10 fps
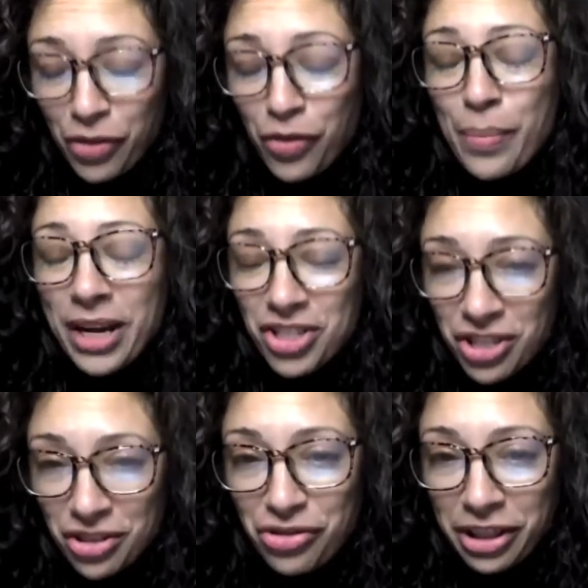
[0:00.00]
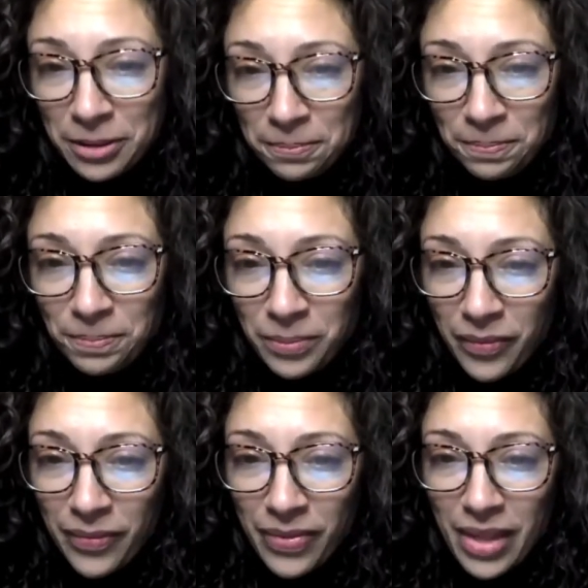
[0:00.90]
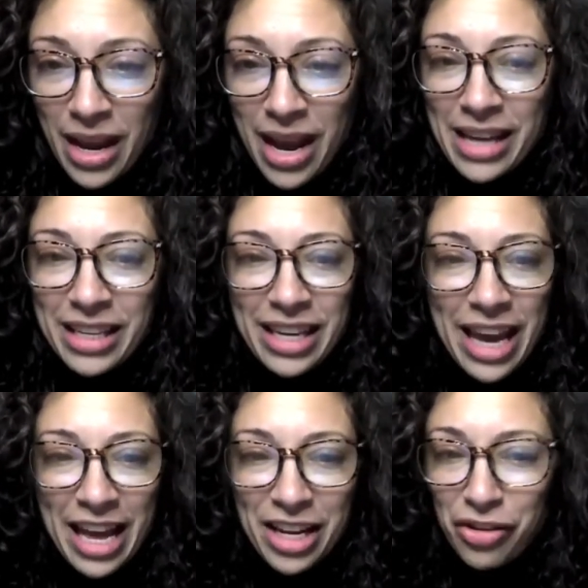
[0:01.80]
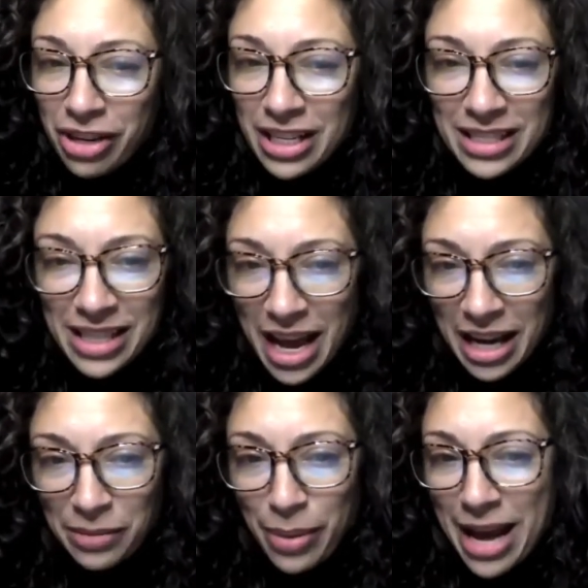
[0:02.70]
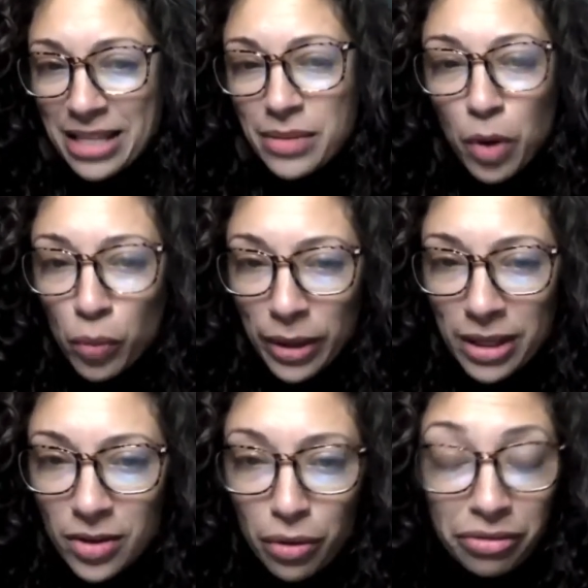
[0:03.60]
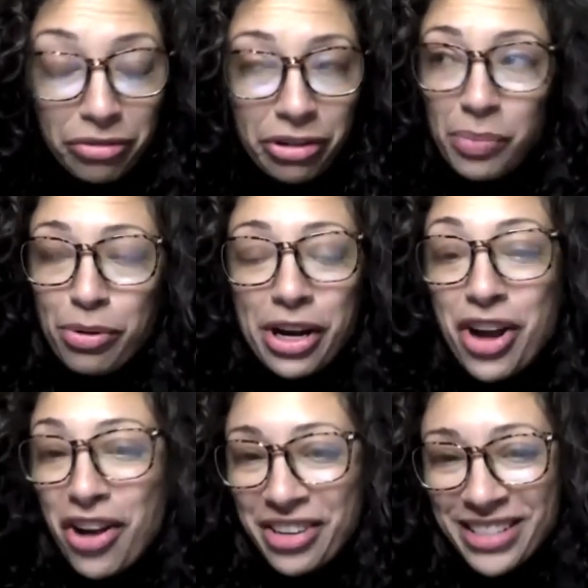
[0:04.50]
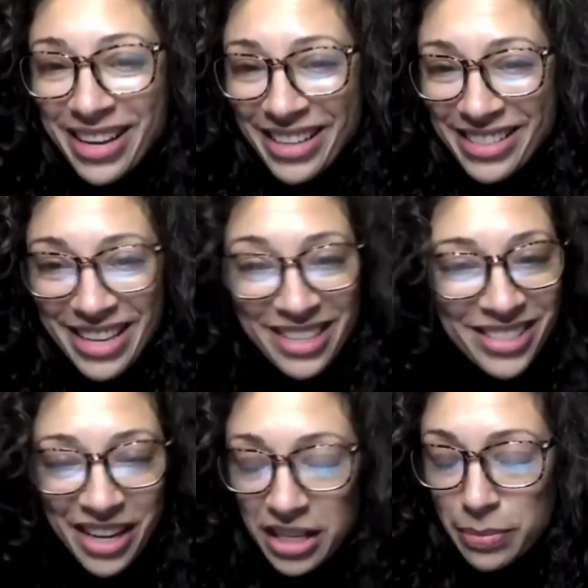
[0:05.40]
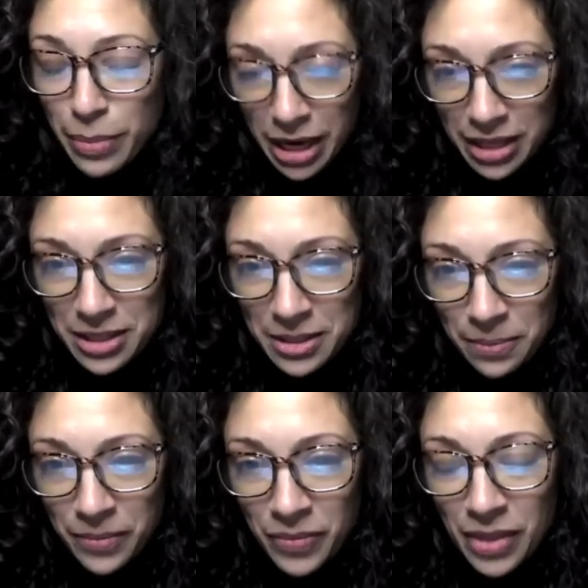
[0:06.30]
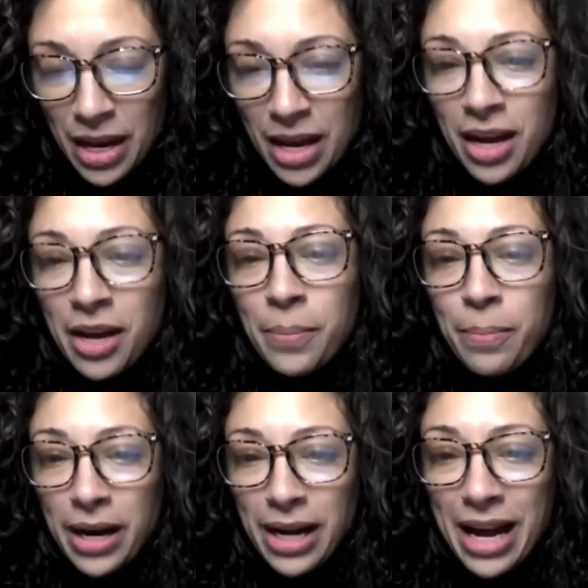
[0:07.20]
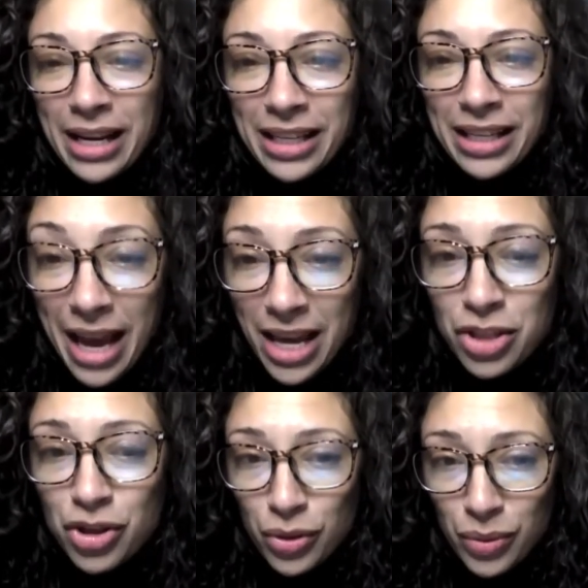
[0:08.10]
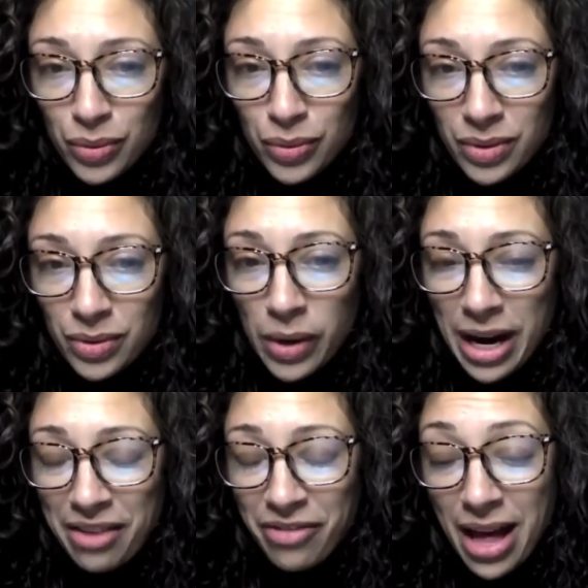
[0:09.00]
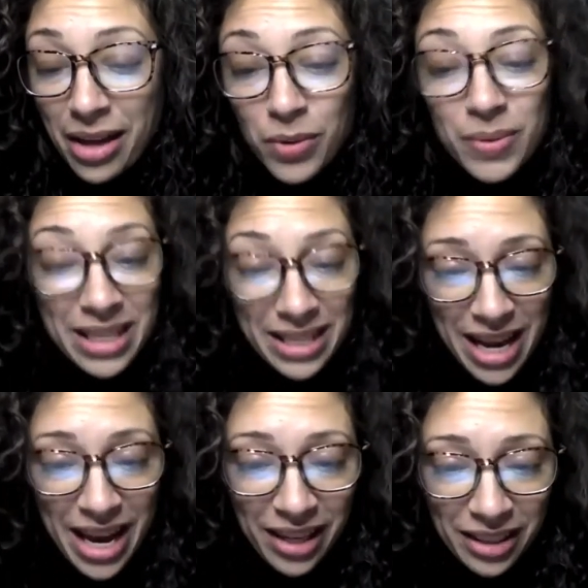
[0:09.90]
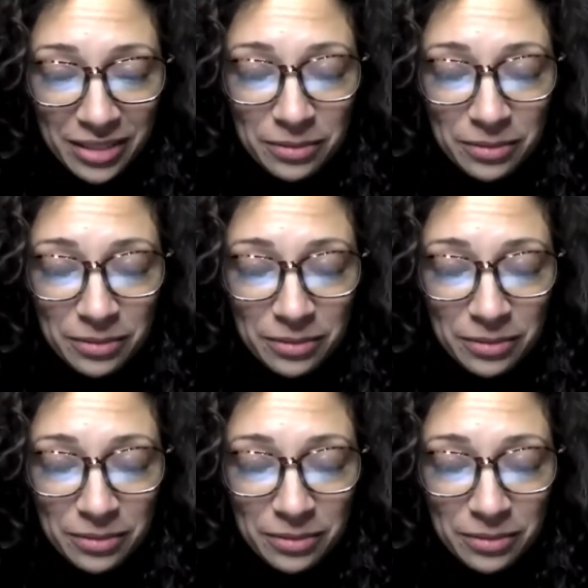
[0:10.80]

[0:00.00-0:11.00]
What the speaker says: through my children. I can't reassign past moments or reprioritize yesterday's minutes, but I can choose what I value today